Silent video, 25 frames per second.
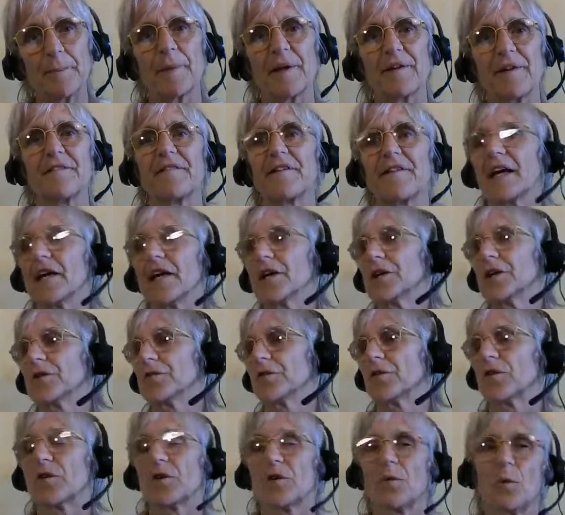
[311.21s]

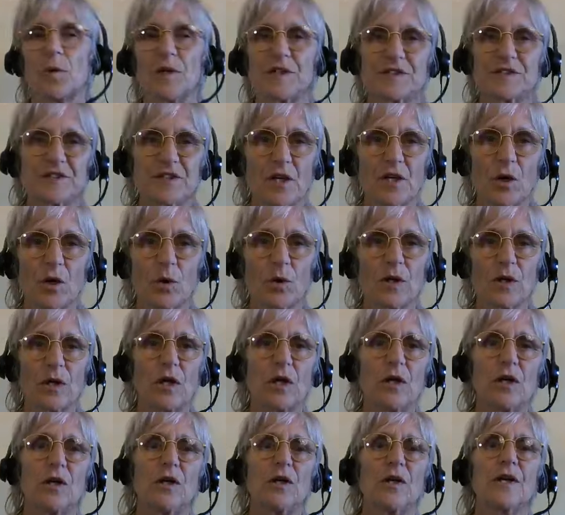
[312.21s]
myself or what's going
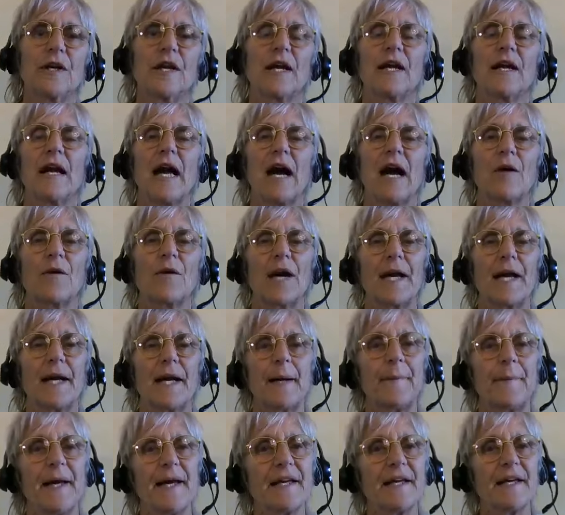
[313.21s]
on and how can I
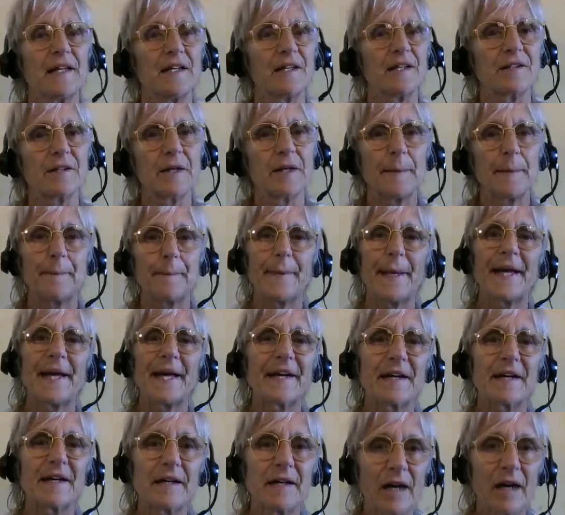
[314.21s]
make it
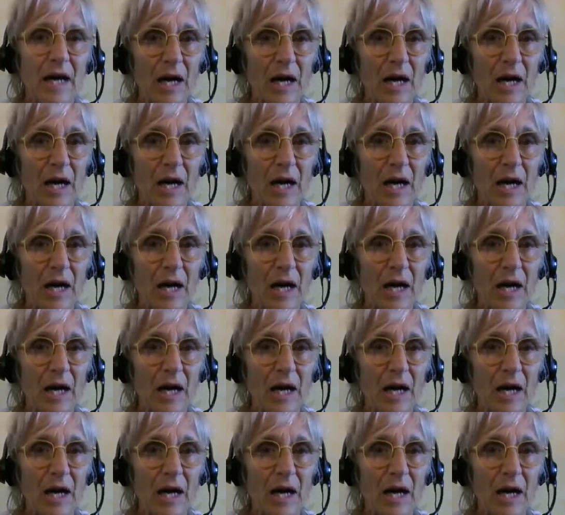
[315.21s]
better?